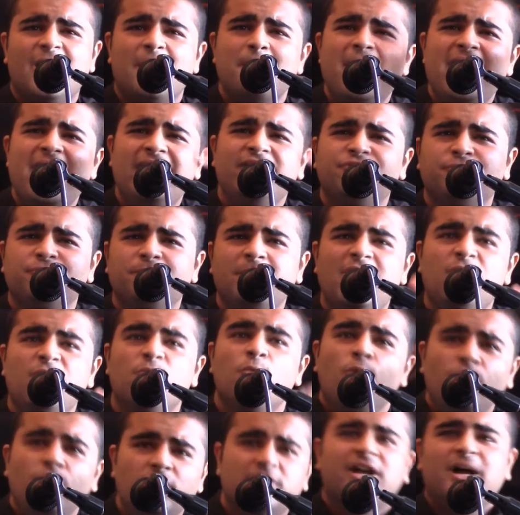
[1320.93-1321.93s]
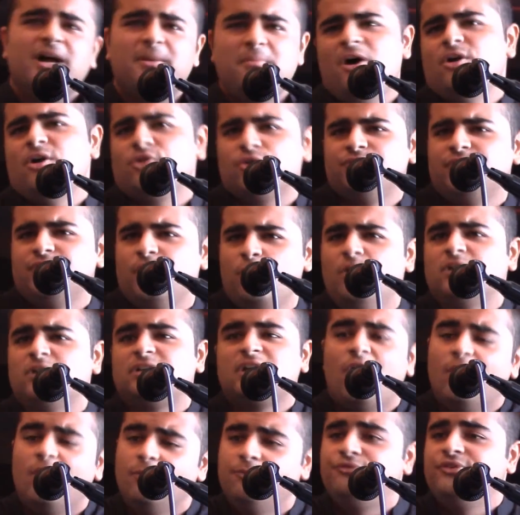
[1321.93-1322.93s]
A bad smell would come out of the
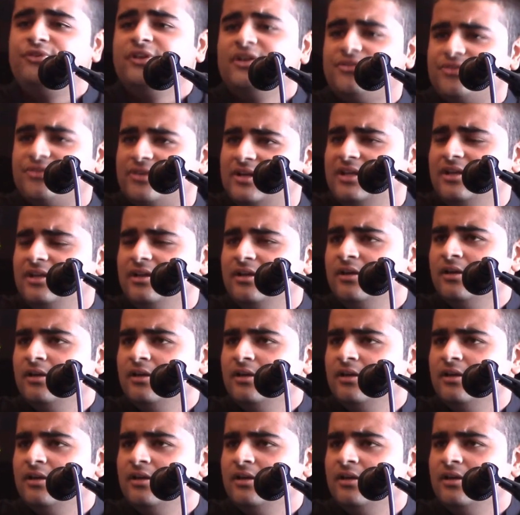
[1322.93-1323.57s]
water, obviously.